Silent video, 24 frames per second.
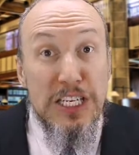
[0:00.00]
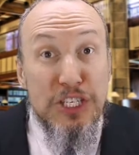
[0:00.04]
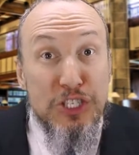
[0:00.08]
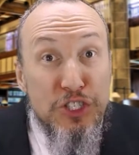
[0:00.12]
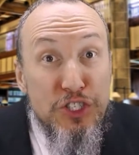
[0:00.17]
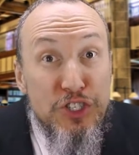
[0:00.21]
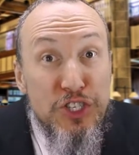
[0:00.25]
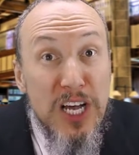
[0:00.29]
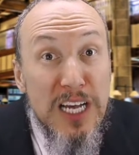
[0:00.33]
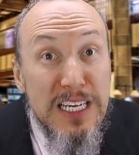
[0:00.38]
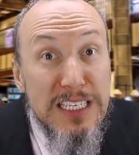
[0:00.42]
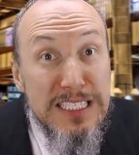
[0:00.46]

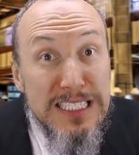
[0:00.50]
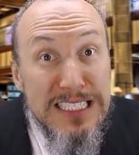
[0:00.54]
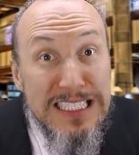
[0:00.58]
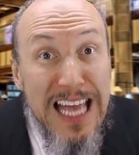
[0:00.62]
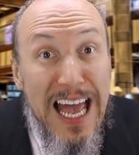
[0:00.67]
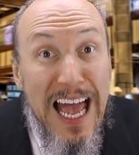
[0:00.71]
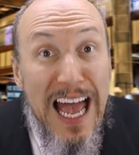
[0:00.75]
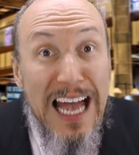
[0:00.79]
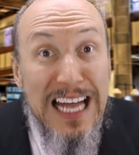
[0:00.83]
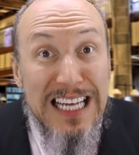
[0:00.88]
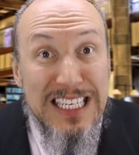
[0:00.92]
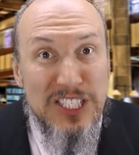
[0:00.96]
Just
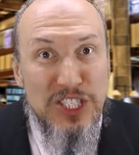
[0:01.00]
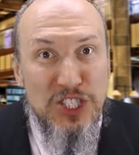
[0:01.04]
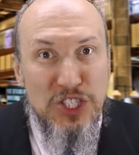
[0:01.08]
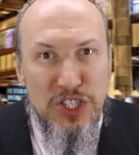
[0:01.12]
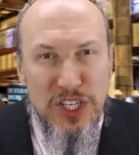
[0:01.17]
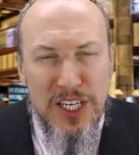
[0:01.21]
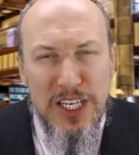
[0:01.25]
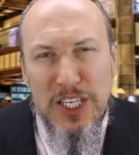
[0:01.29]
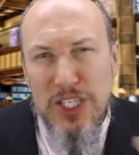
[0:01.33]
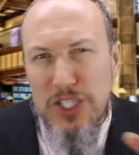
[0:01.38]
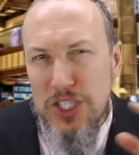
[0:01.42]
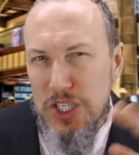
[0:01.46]
as
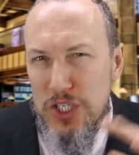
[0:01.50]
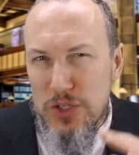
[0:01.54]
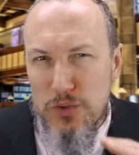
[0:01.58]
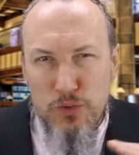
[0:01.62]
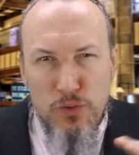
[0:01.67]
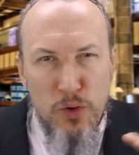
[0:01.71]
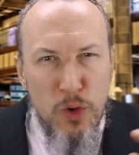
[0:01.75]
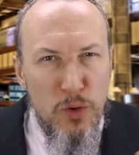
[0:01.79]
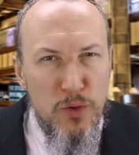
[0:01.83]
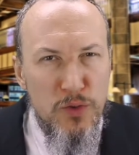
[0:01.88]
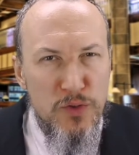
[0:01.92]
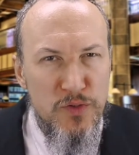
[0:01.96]
Jesus
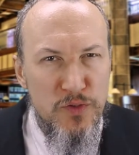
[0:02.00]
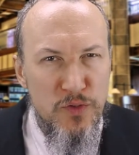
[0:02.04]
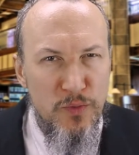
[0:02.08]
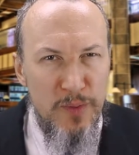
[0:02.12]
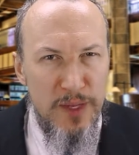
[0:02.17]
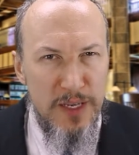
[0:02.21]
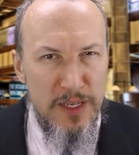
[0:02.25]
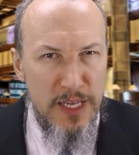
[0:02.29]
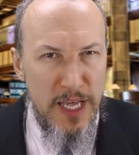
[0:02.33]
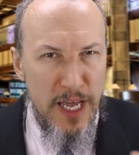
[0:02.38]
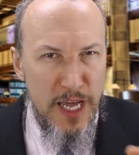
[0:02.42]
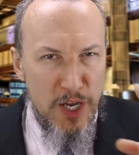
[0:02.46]
rose from
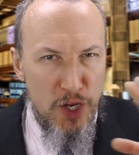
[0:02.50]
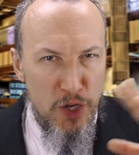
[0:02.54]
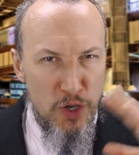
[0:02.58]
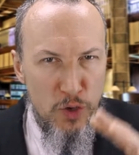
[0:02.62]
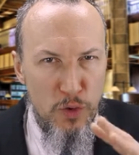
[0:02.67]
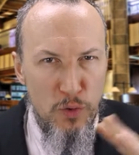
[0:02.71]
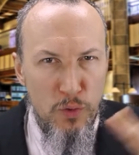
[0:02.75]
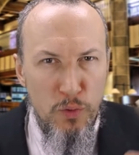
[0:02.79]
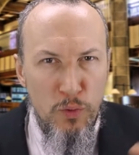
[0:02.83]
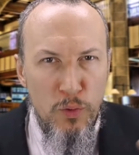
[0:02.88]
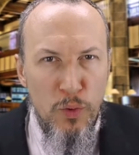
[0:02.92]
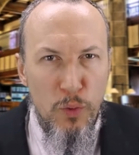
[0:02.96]
the dead,
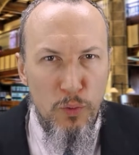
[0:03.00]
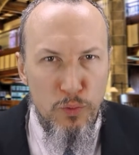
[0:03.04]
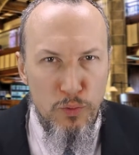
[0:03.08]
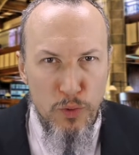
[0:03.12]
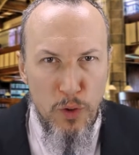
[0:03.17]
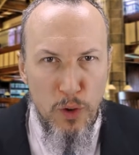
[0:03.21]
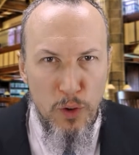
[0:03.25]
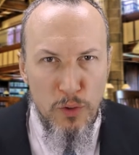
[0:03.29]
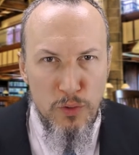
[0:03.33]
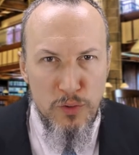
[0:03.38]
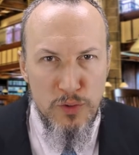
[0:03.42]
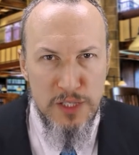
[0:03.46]
you
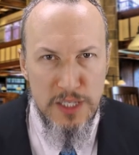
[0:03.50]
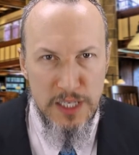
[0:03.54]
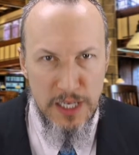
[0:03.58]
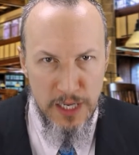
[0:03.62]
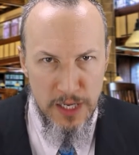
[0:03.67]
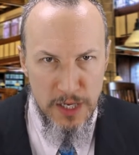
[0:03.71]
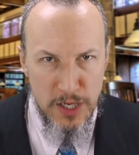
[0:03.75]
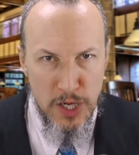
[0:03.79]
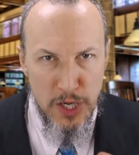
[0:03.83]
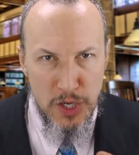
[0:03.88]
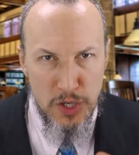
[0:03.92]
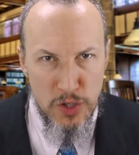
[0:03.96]
rose
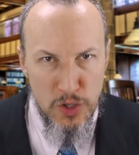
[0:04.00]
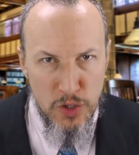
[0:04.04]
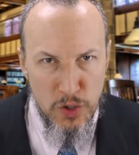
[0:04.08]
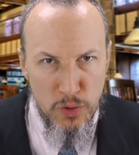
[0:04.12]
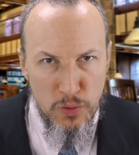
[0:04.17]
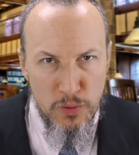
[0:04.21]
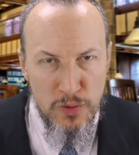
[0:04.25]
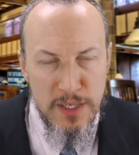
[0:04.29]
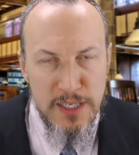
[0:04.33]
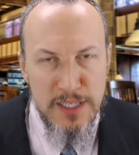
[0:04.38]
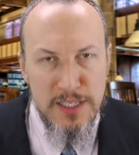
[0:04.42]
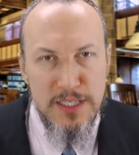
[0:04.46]
in
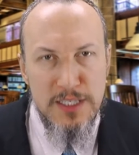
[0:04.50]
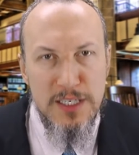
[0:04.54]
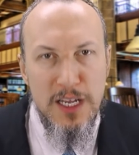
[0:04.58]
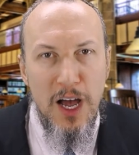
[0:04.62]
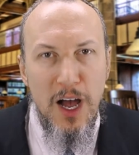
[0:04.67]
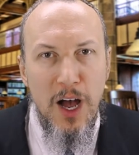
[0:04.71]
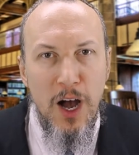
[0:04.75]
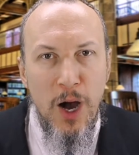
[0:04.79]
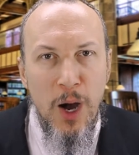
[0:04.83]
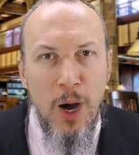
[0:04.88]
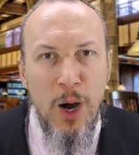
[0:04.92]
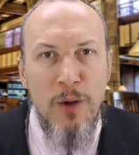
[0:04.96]
newness
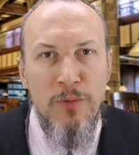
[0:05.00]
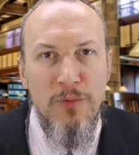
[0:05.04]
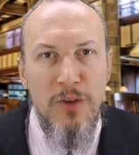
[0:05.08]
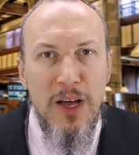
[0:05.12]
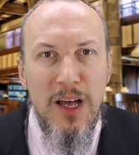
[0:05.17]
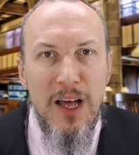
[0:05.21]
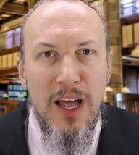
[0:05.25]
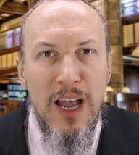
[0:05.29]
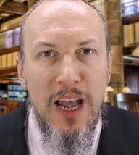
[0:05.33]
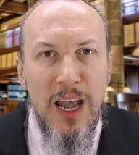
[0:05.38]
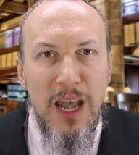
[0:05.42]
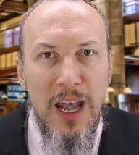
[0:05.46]
of
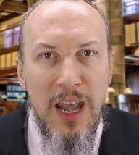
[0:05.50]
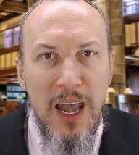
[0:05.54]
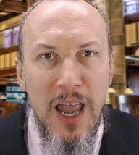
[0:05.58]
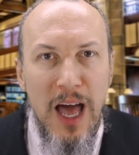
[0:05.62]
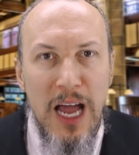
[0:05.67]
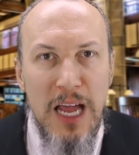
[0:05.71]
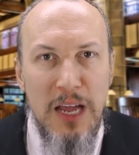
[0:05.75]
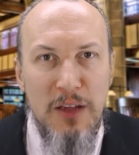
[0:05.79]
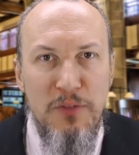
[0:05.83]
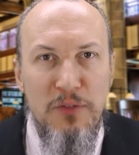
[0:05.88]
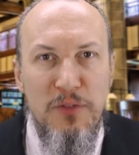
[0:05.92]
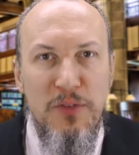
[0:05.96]

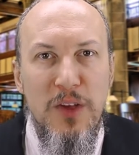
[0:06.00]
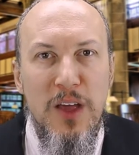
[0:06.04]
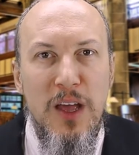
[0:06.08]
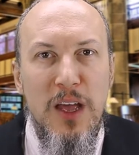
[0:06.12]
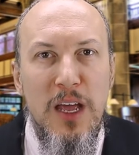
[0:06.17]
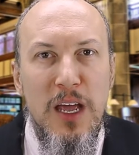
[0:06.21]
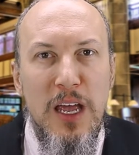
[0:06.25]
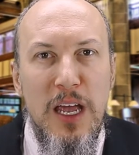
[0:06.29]
life,